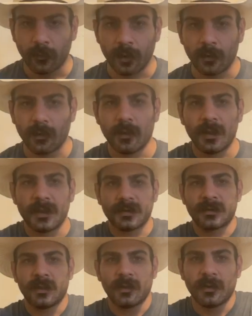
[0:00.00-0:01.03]
Well,
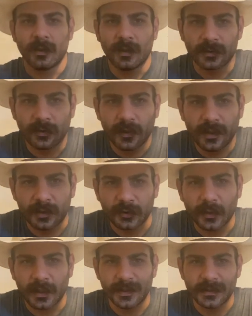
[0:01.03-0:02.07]
let's go ahead and
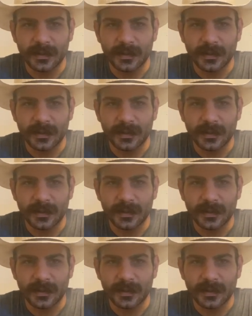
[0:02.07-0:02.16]
try these